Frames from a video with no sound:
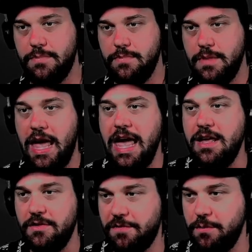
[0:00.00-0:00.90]

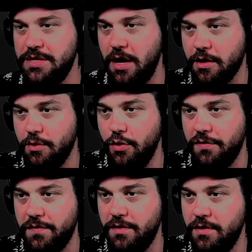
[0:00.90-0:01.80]
8 from Doug.
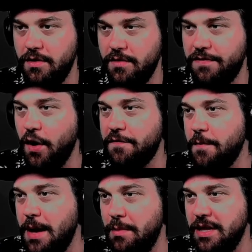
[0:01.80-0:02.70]
Oof. 4
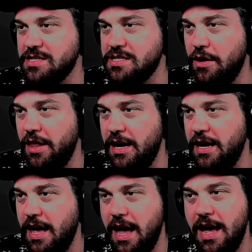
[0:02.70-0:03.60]
from Emily, still in
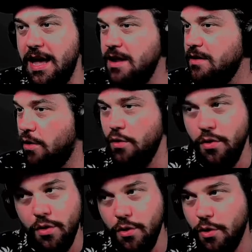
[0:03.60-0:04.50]
it. 8.
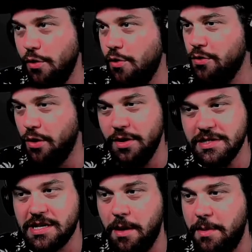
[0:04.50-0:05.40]
Ooh,
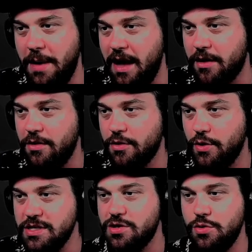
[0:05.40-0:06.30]
Lauren's coming back.
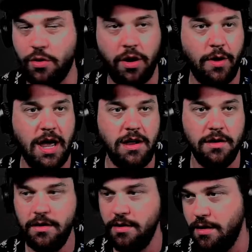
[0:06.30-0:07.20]
Chris, you doing all right?
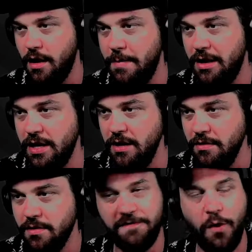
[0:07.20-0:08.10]
$1 million?
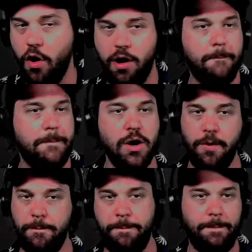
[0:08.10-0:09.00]
4. Boom.
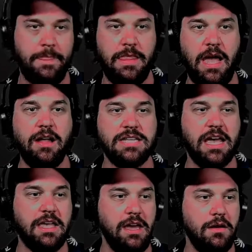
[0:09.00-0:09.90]
I'll take it.